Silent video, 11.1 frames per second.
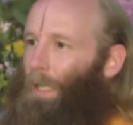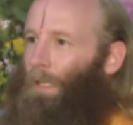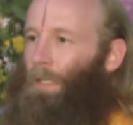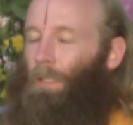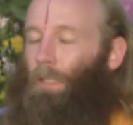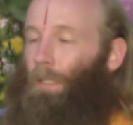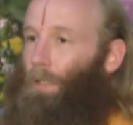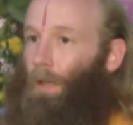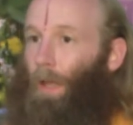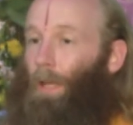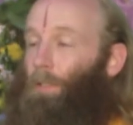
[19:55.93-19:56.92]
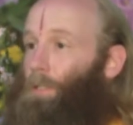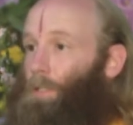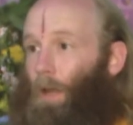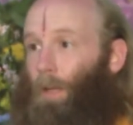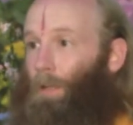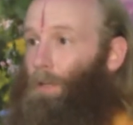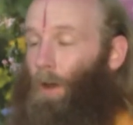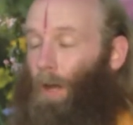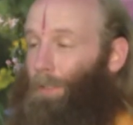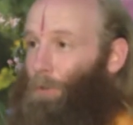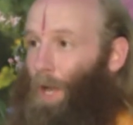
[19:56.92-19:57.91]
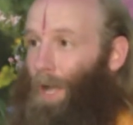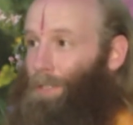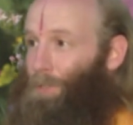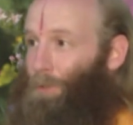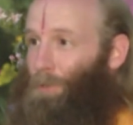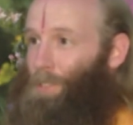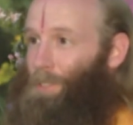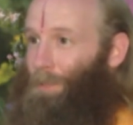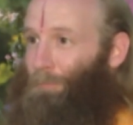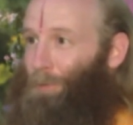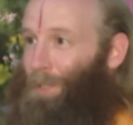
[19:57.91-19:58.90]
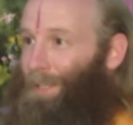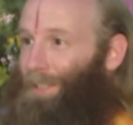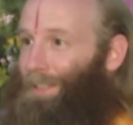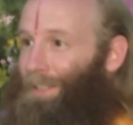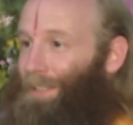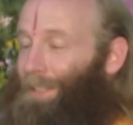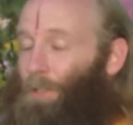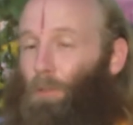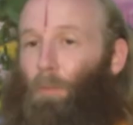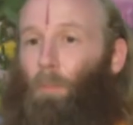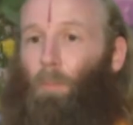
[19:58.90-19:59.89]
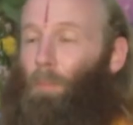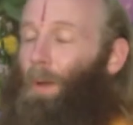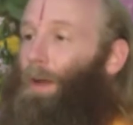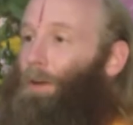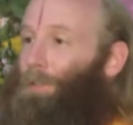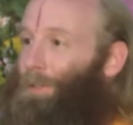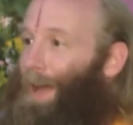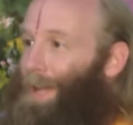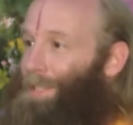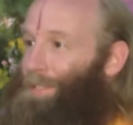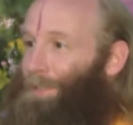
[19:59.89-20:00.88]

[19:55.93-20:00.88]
He had decided not to ask Krishna for anything. He couldn't bear to ask